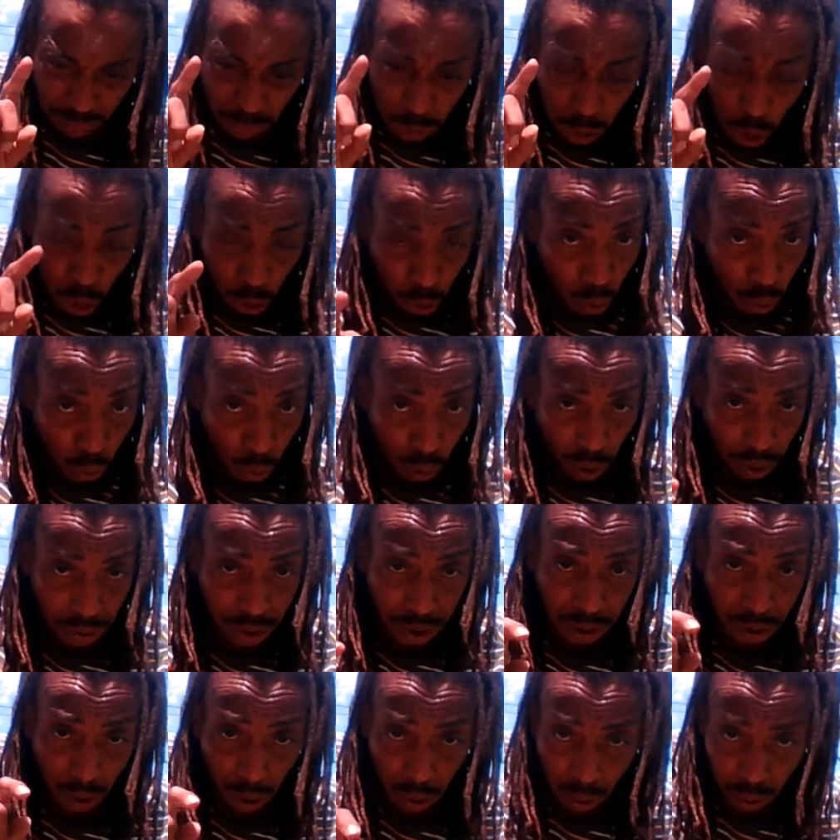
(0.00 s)
corn and
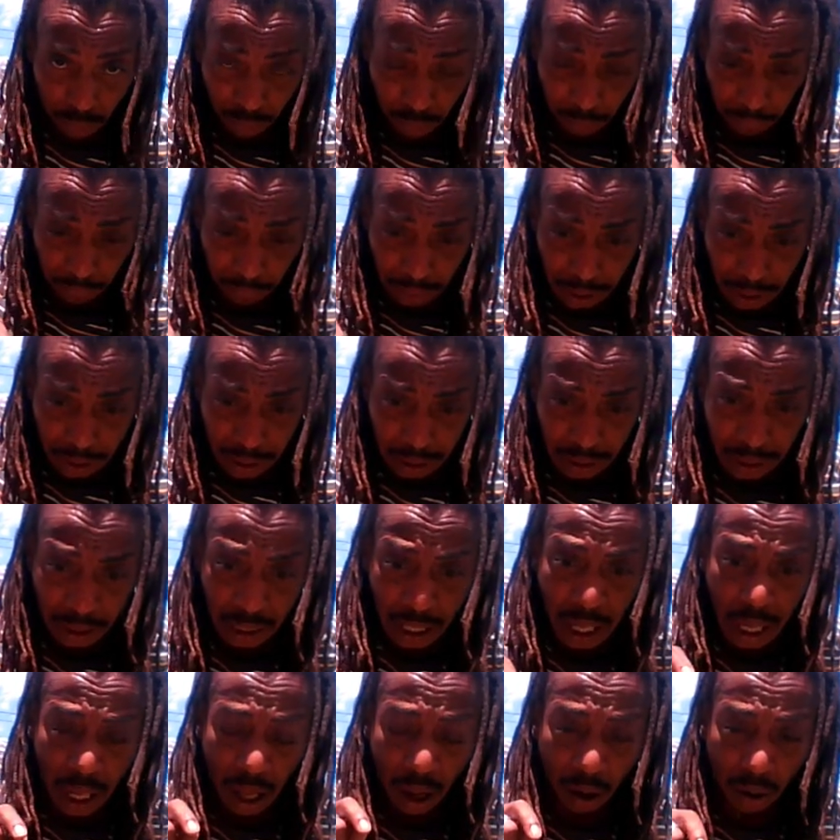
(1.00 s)
okra planted.
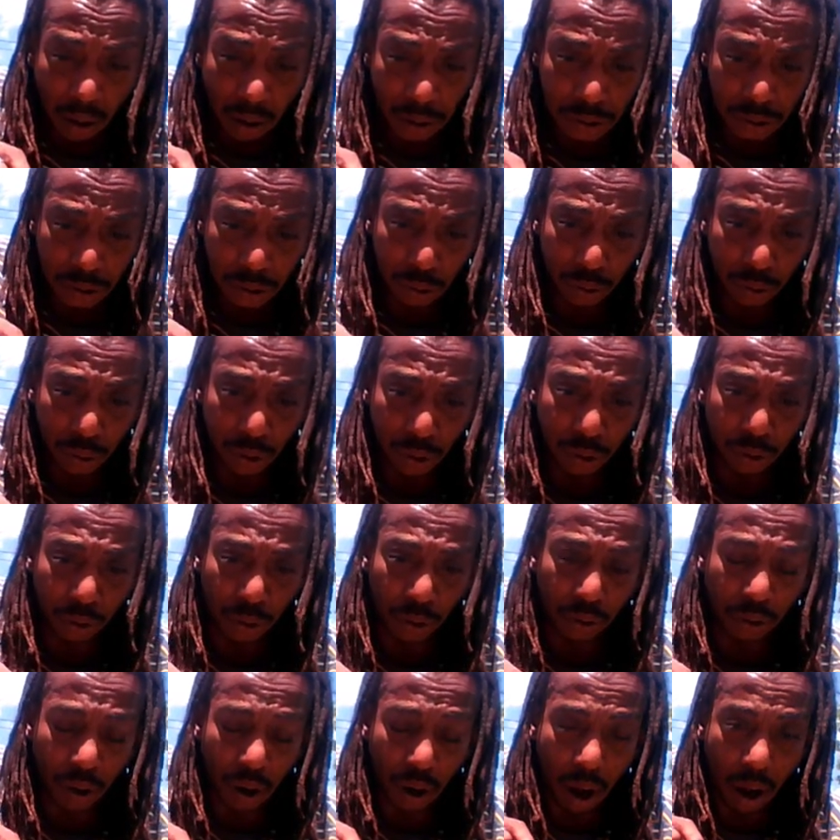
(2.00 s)
Also, your
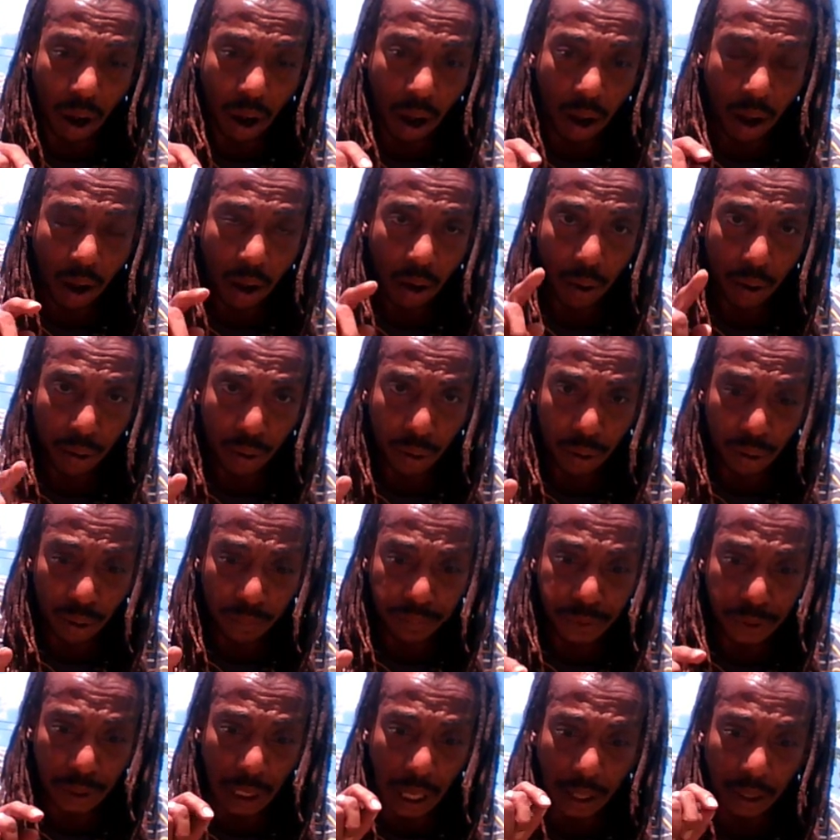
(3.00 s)
uh, herbs
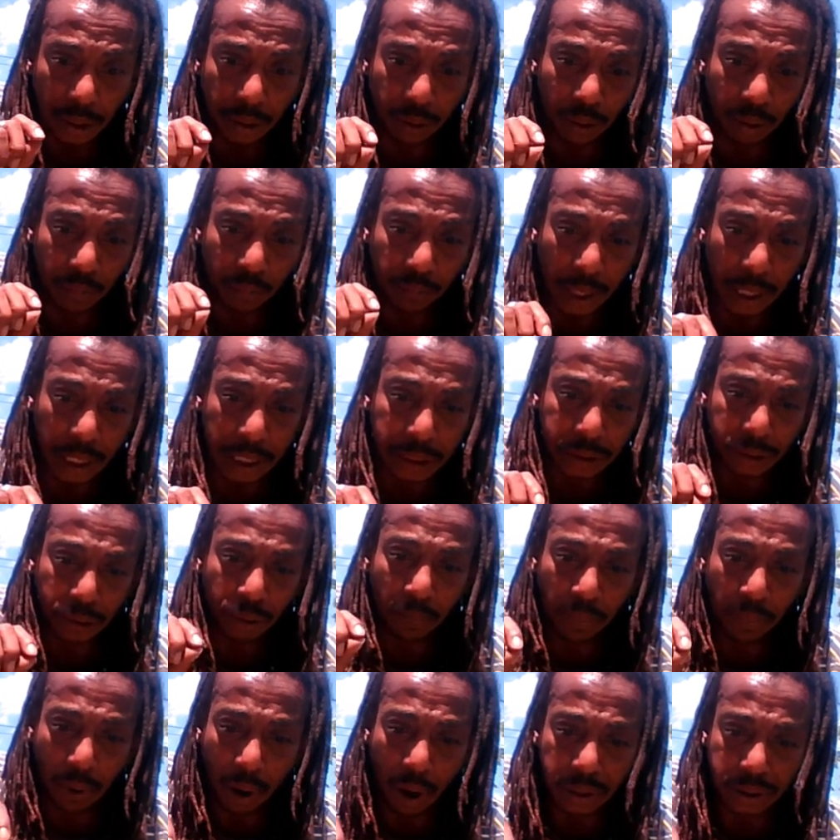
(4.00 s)
like your basil,
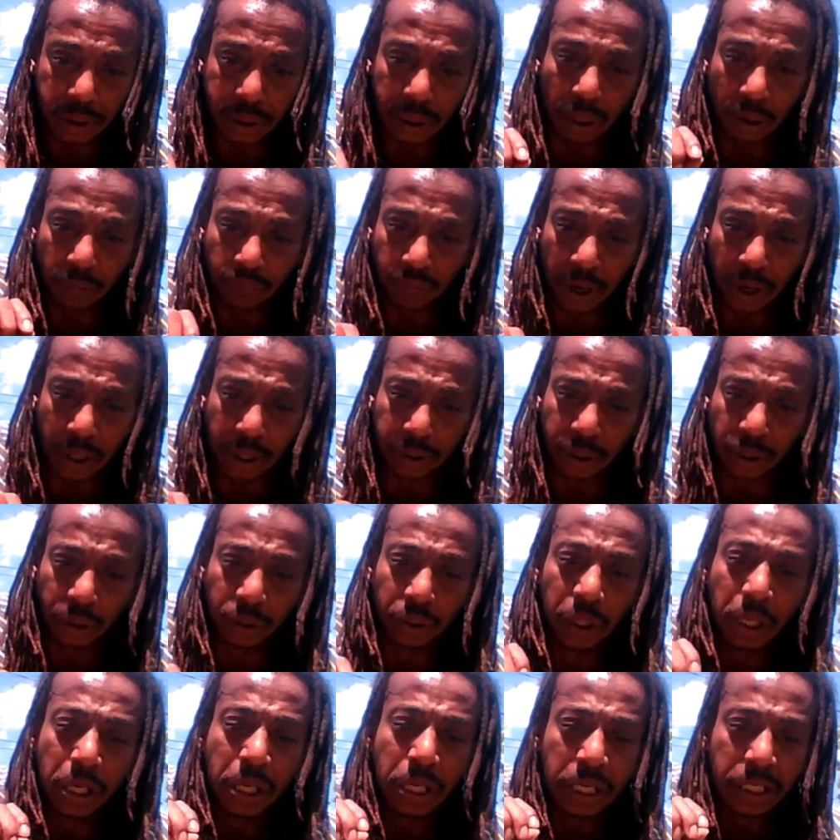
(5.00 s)
parsley, oregano,
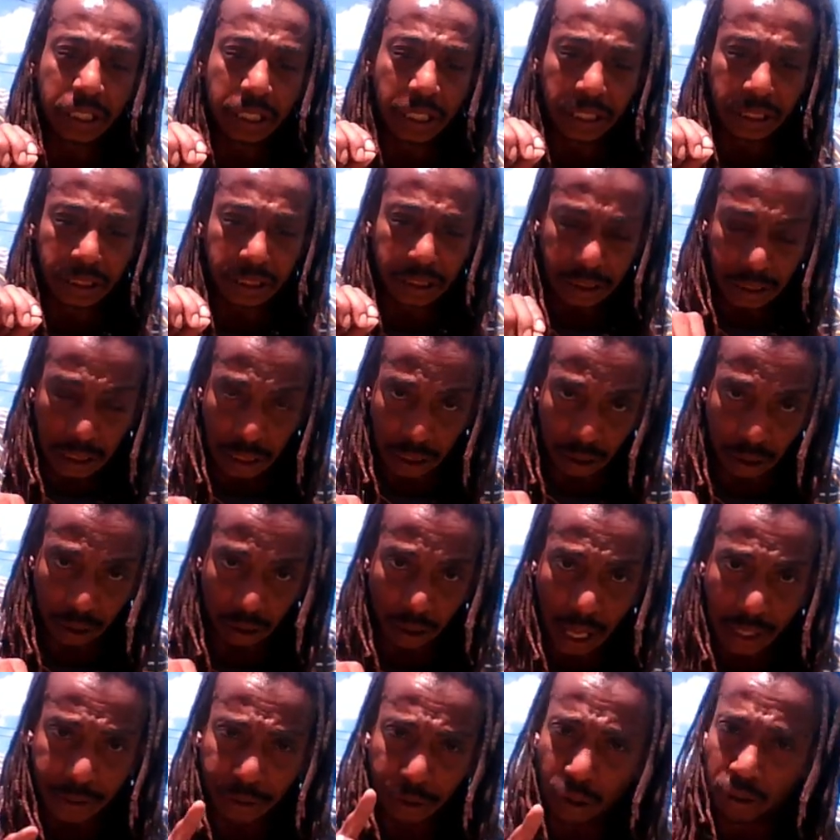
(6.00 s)
and dill. I
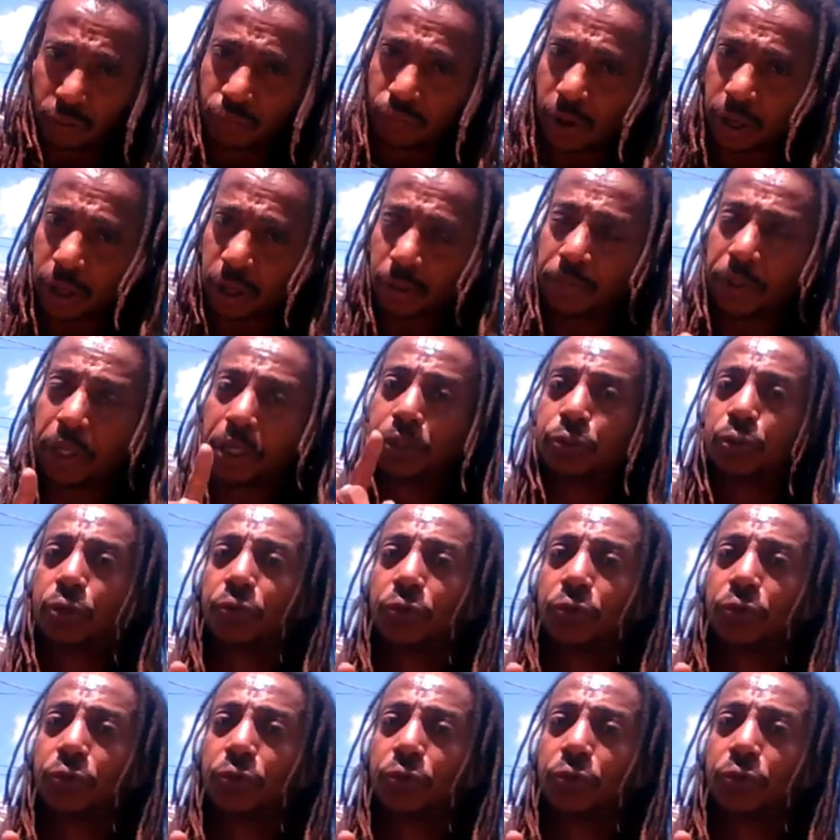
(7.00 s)
don't recommend doing the